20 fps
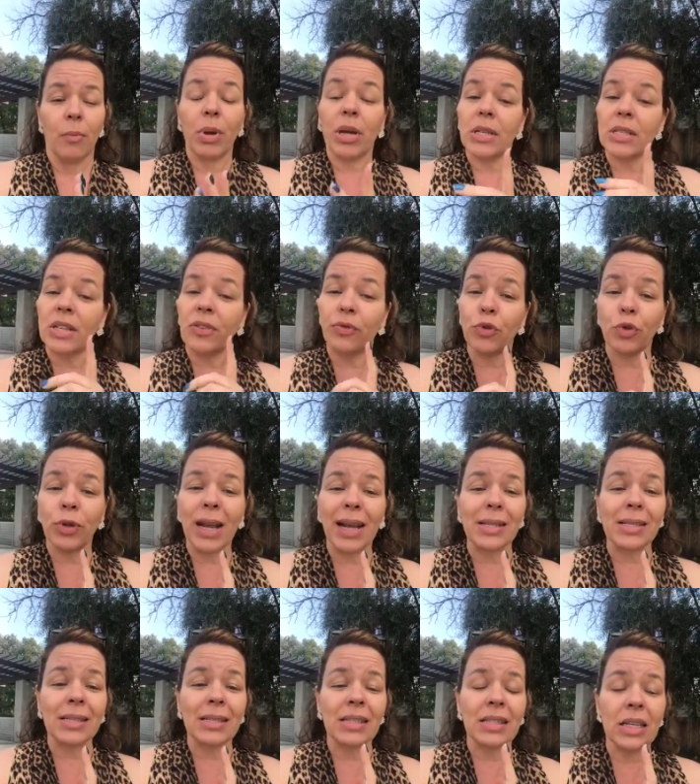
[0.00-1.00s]
because if you're
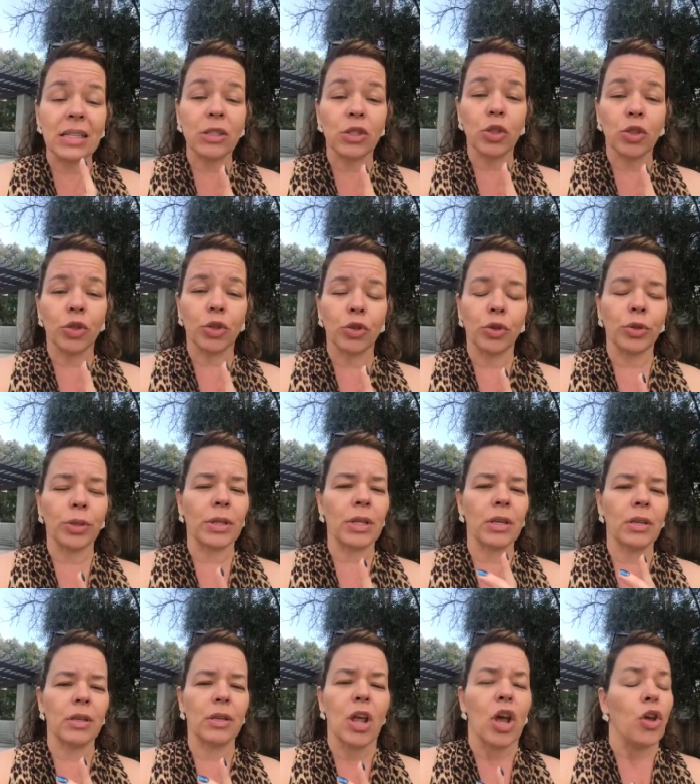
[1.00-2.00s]
not centered,
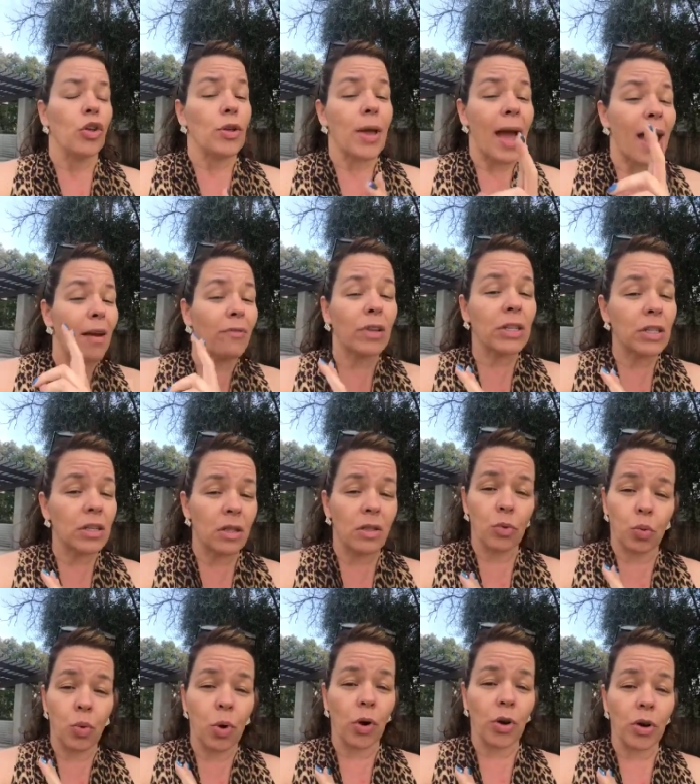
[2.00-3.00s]
then you haven't done
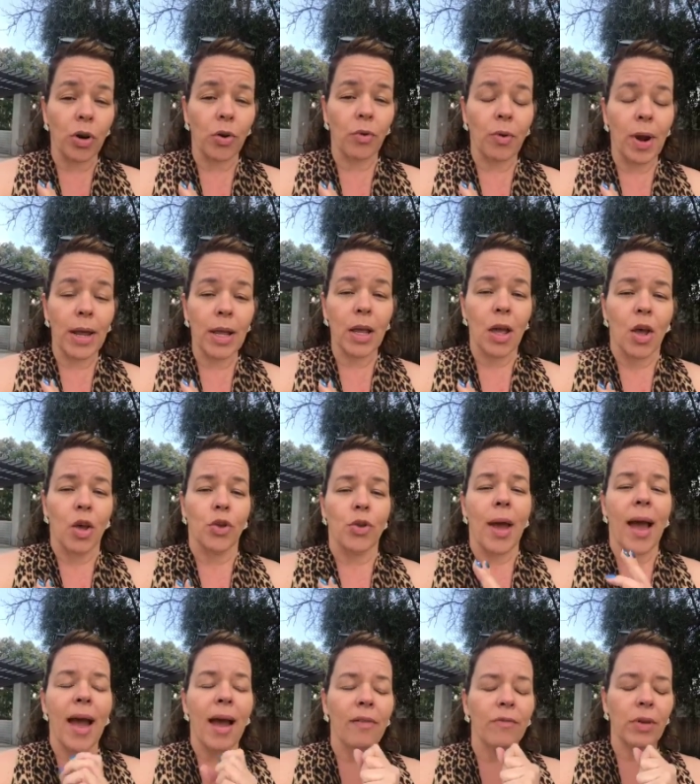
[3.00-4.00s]
the work, right?
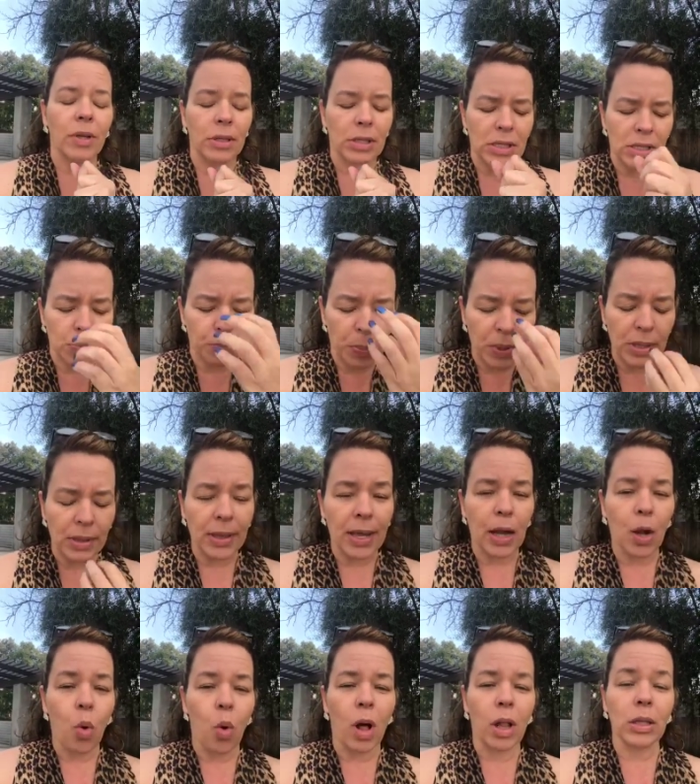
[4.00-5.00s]
You haven't spent
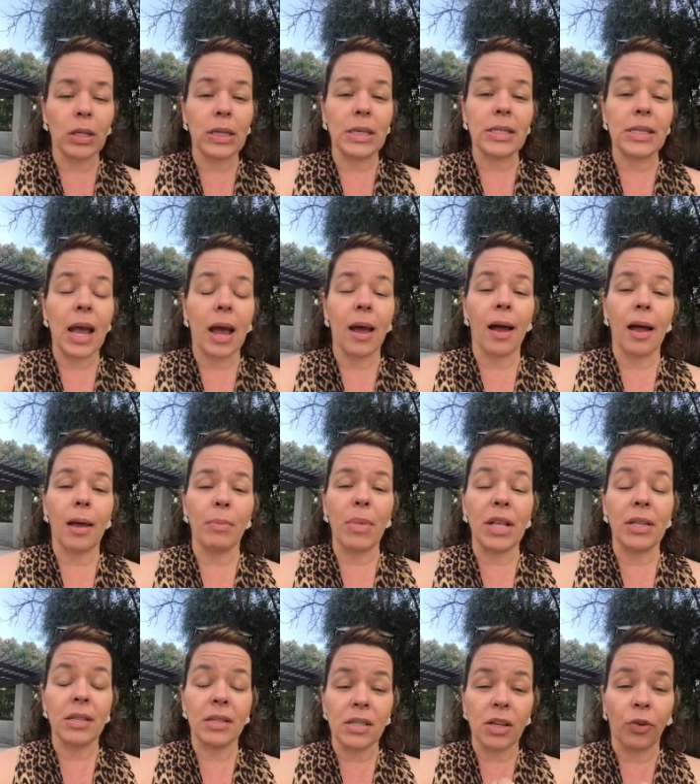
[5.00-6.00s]
that quality time
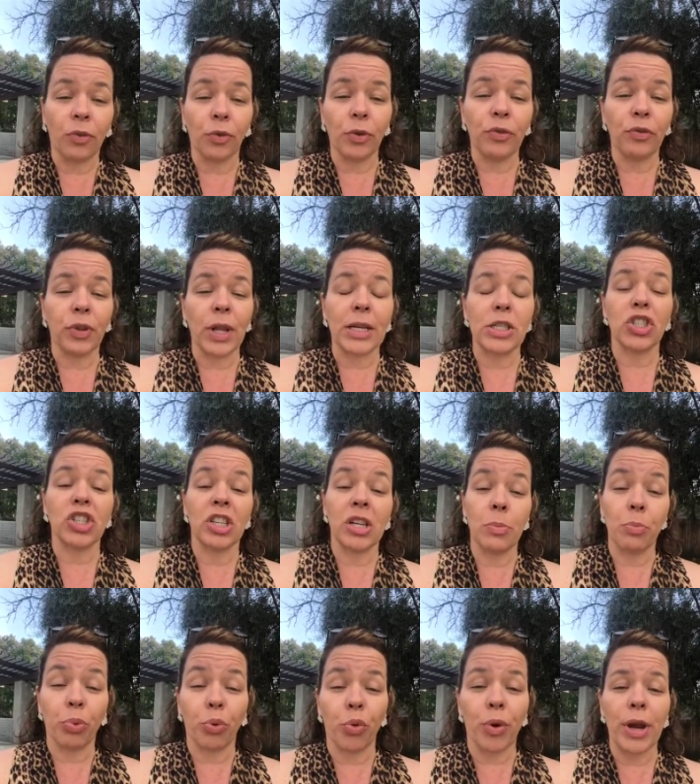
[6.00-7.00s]
in self reflection
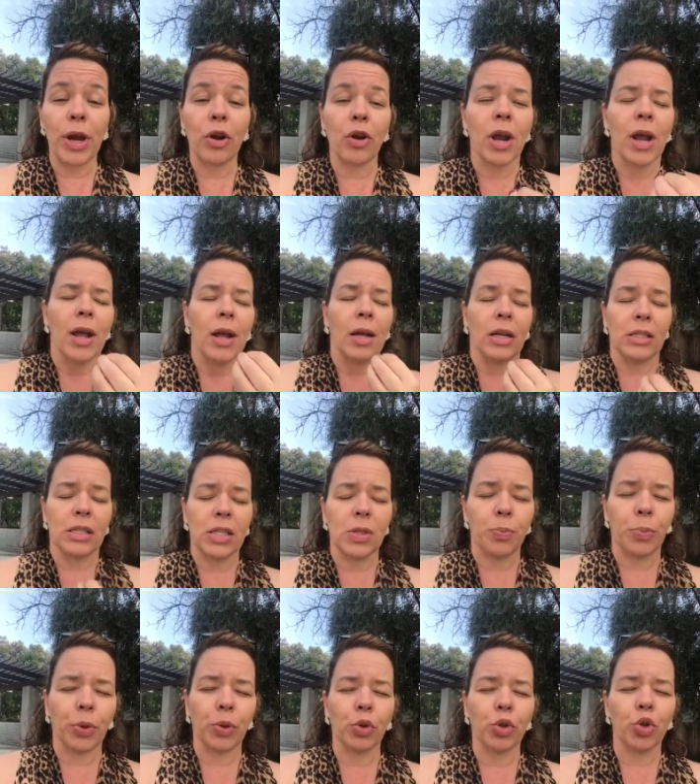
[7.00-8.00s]
and prayer and
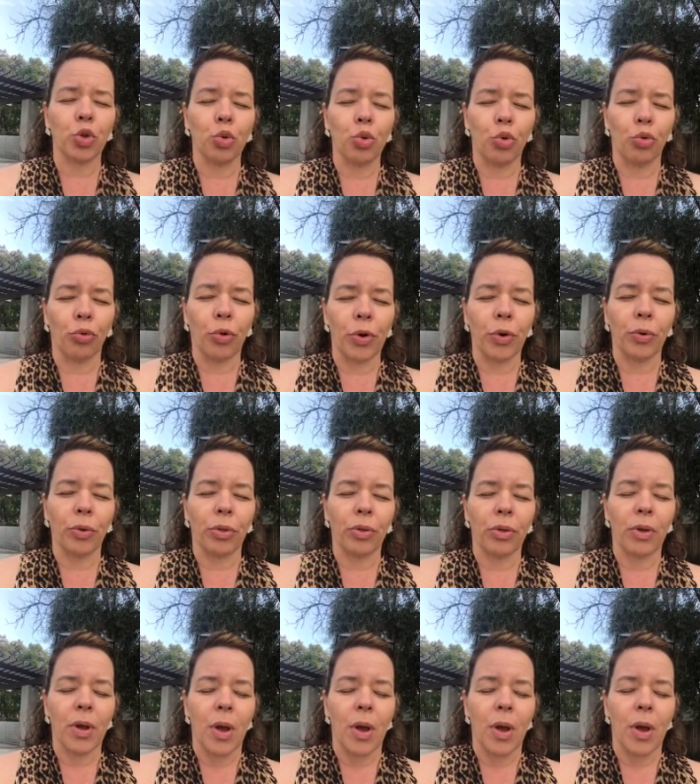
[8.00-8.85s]
spiritual growth